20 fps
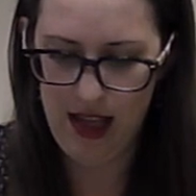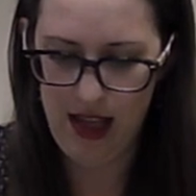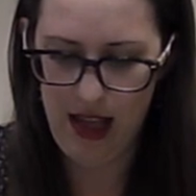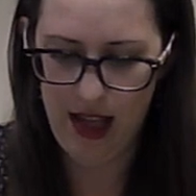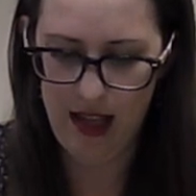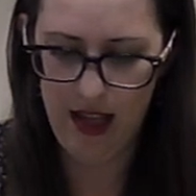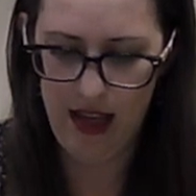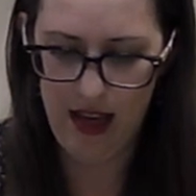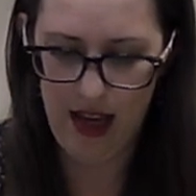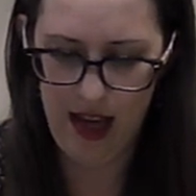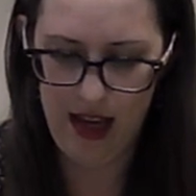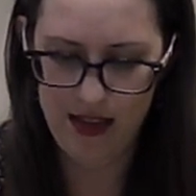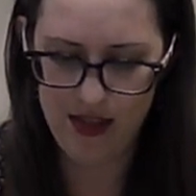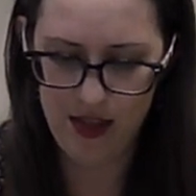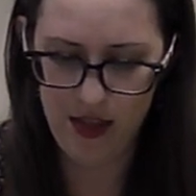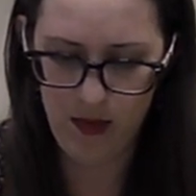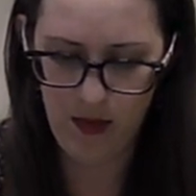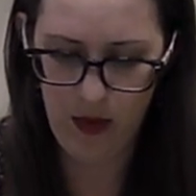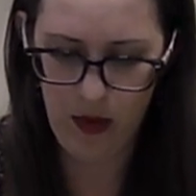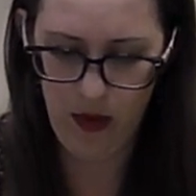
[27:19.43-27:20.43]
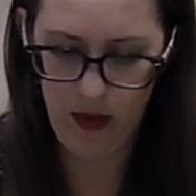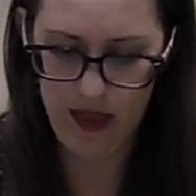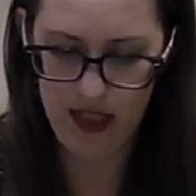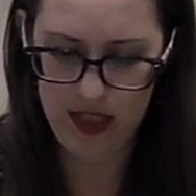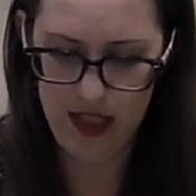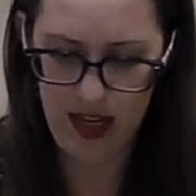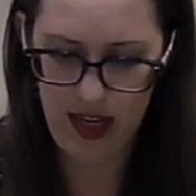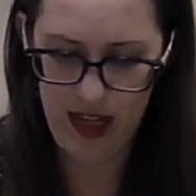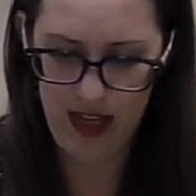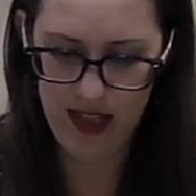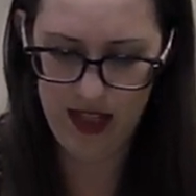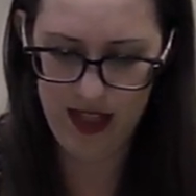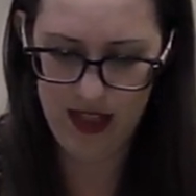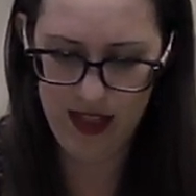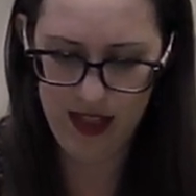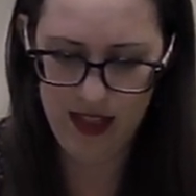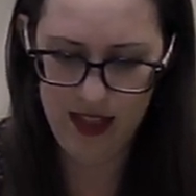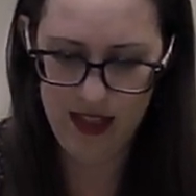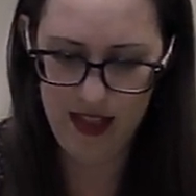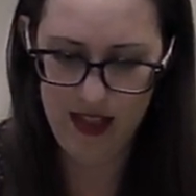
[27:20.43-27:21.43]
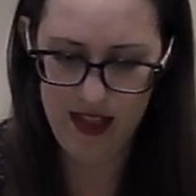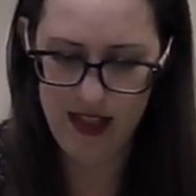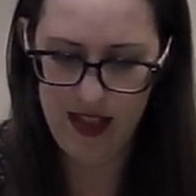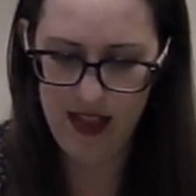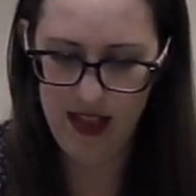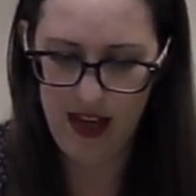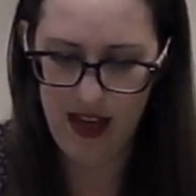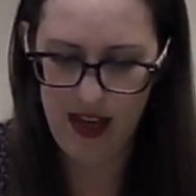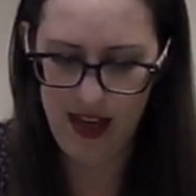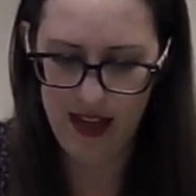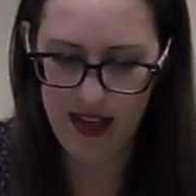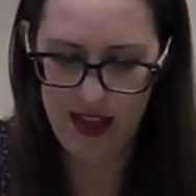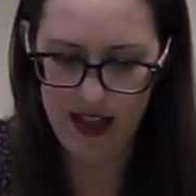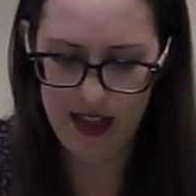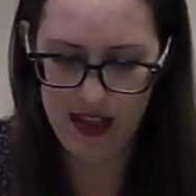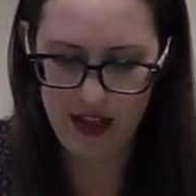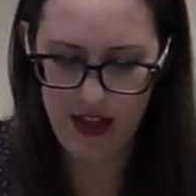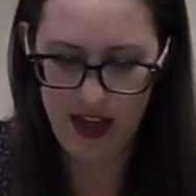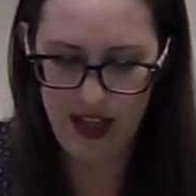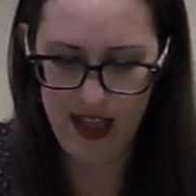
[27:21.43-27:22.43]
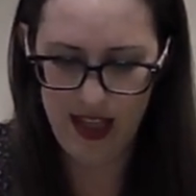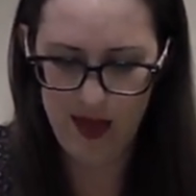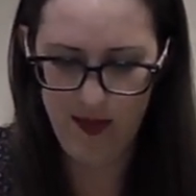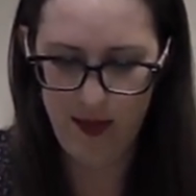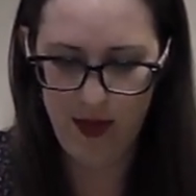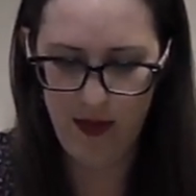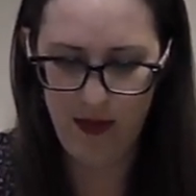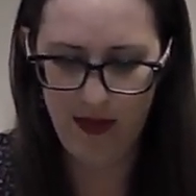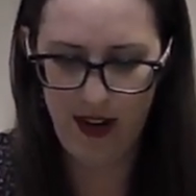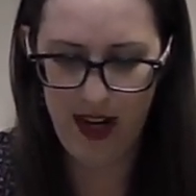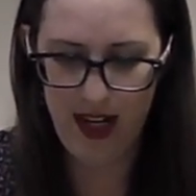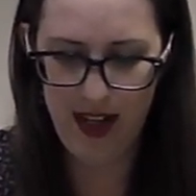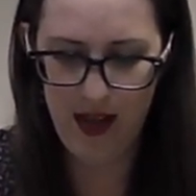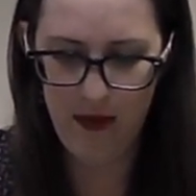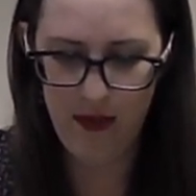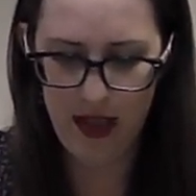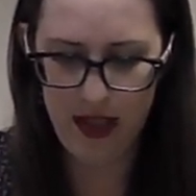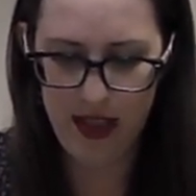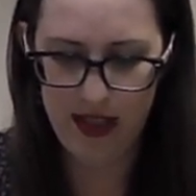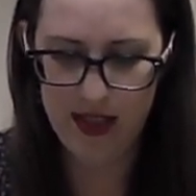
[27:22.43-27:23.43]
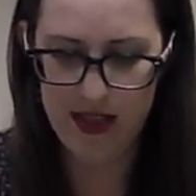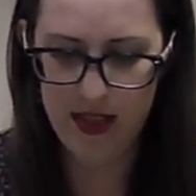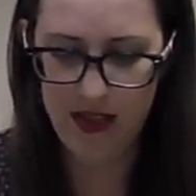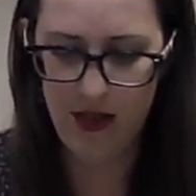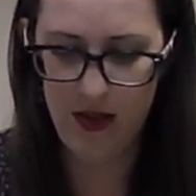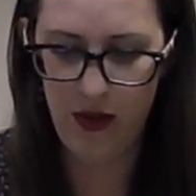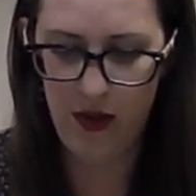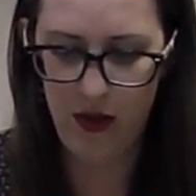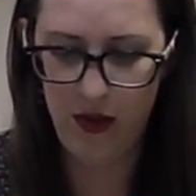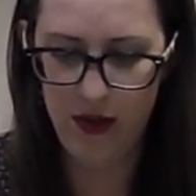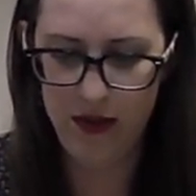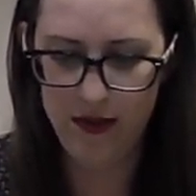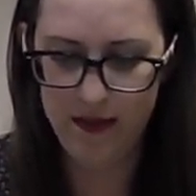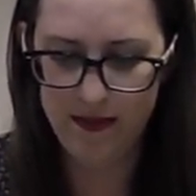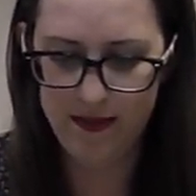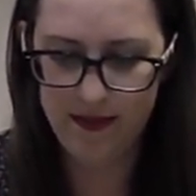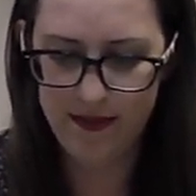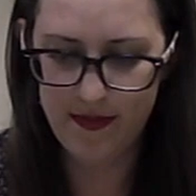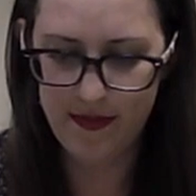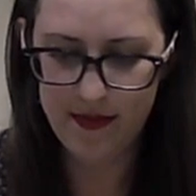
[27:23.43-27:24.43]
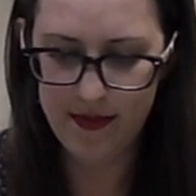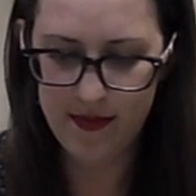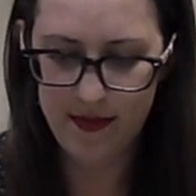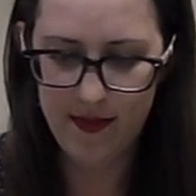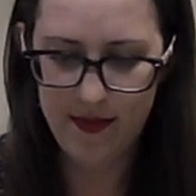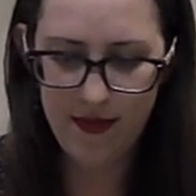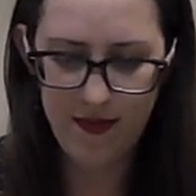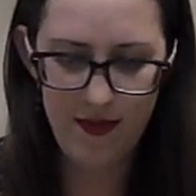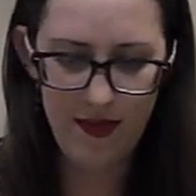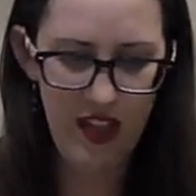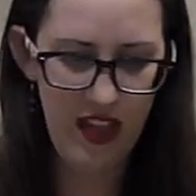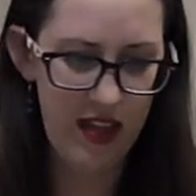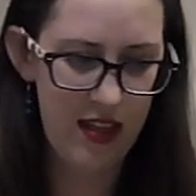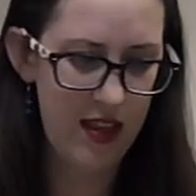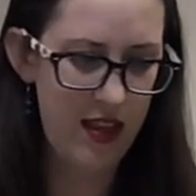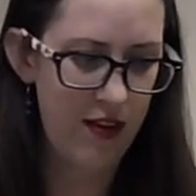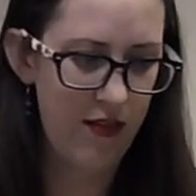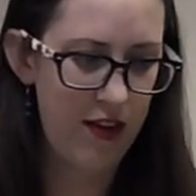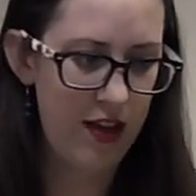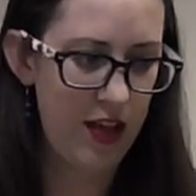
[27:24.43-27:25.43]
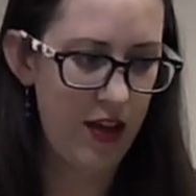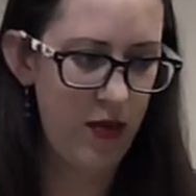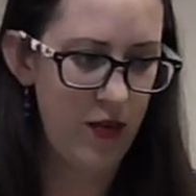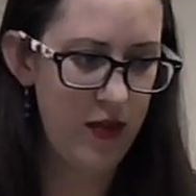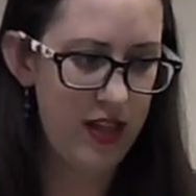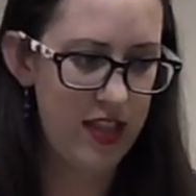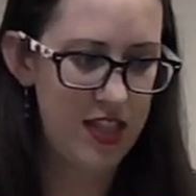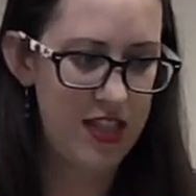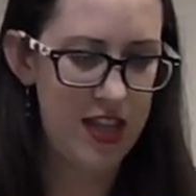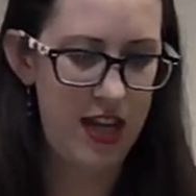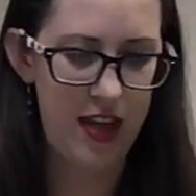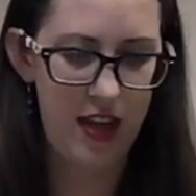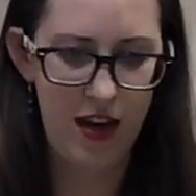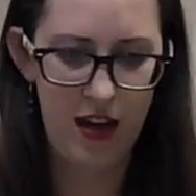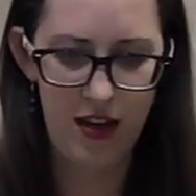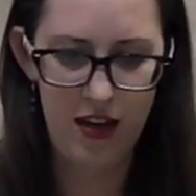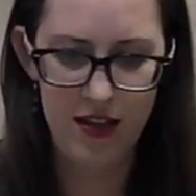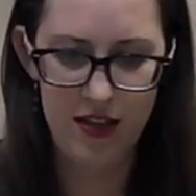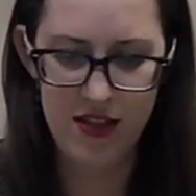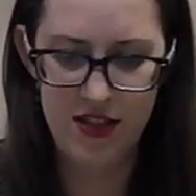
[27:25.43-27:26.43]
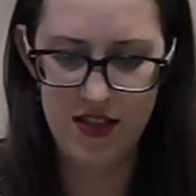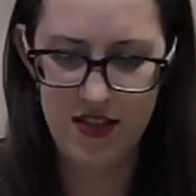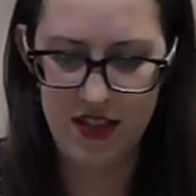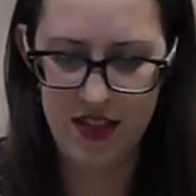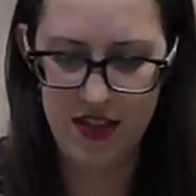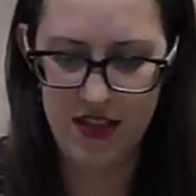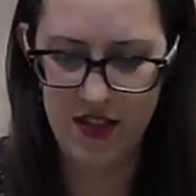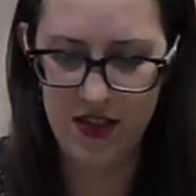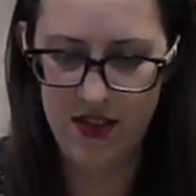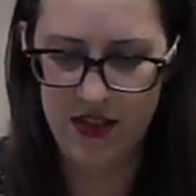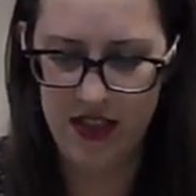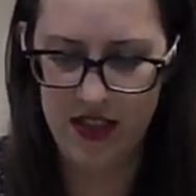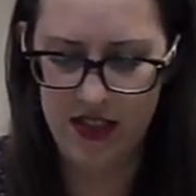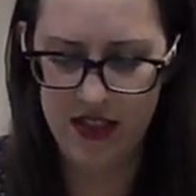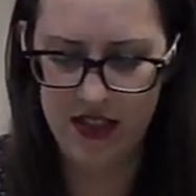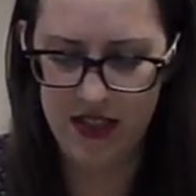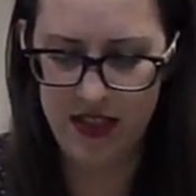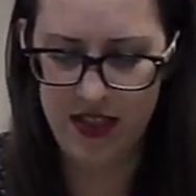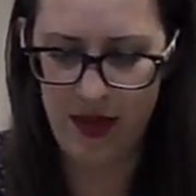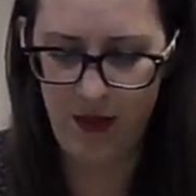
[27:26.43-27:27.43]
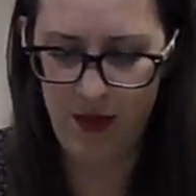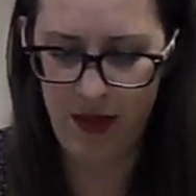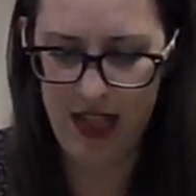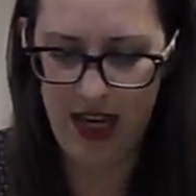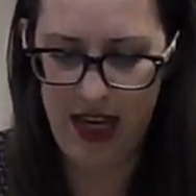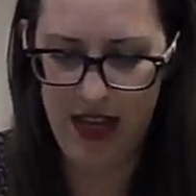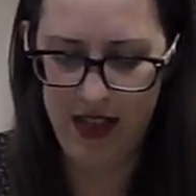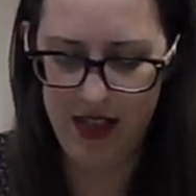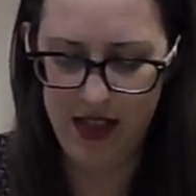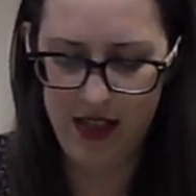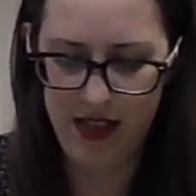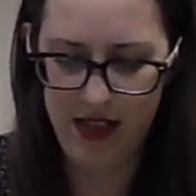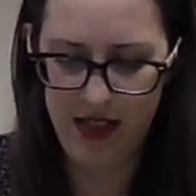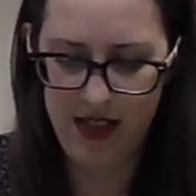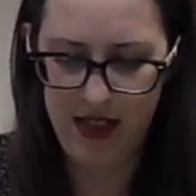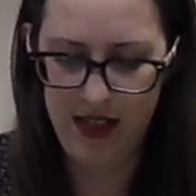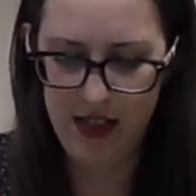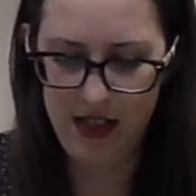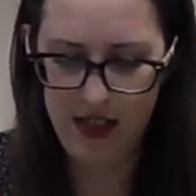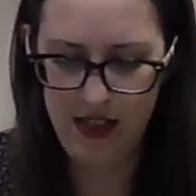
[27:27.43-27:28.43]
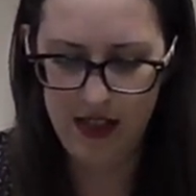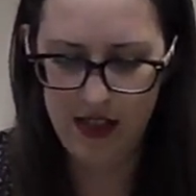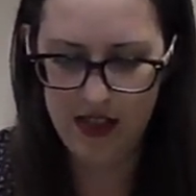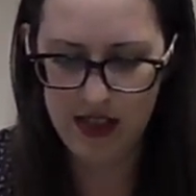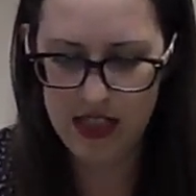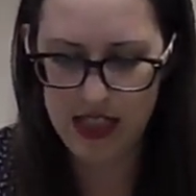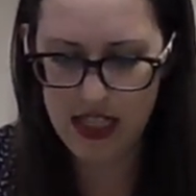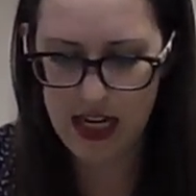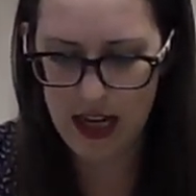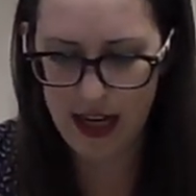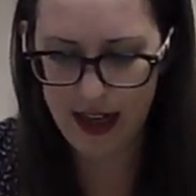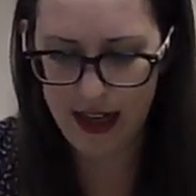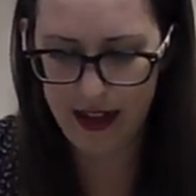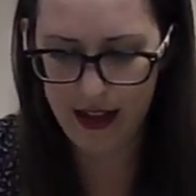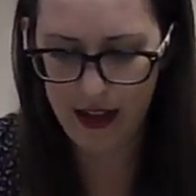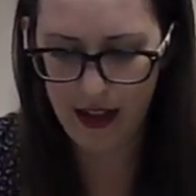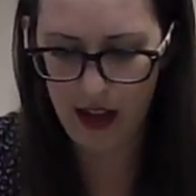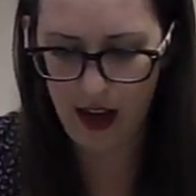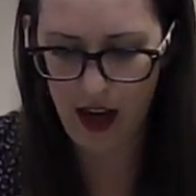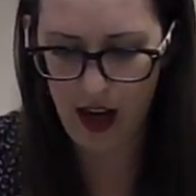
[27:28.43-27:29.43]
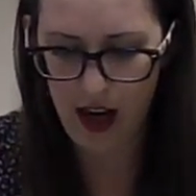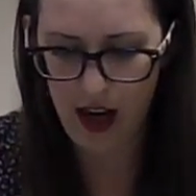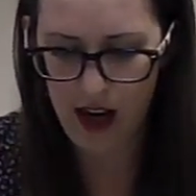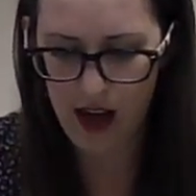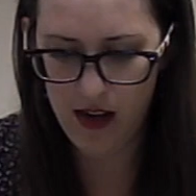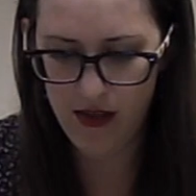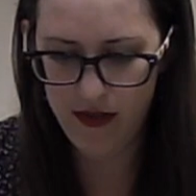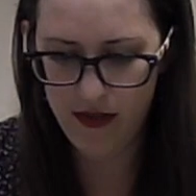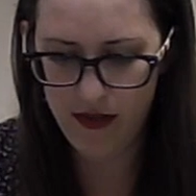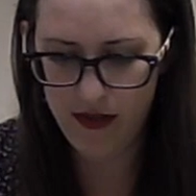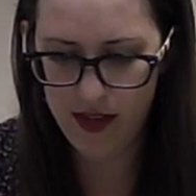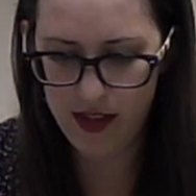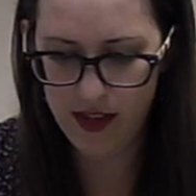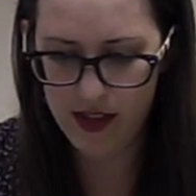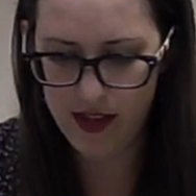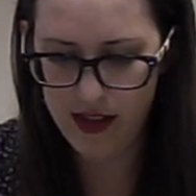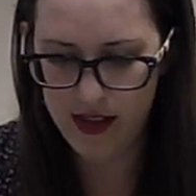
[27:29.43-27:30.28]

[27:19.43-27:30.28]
And then as you pull it tight, I like to try and keep it right up against the hole. And there we go. We can take our scissors and snip that tail off.